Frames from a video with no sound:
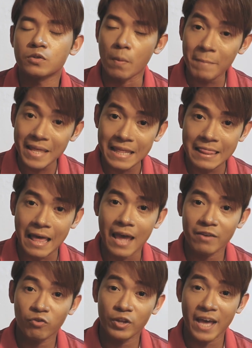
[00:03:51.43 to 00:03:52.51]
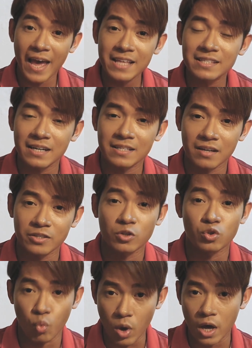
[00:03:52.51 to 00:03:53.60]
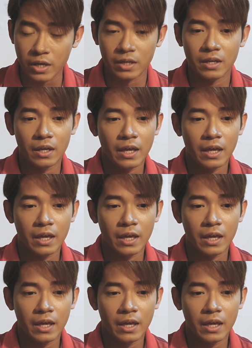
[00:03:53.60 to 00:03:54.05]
So meaning that for the hand sanitizer to work,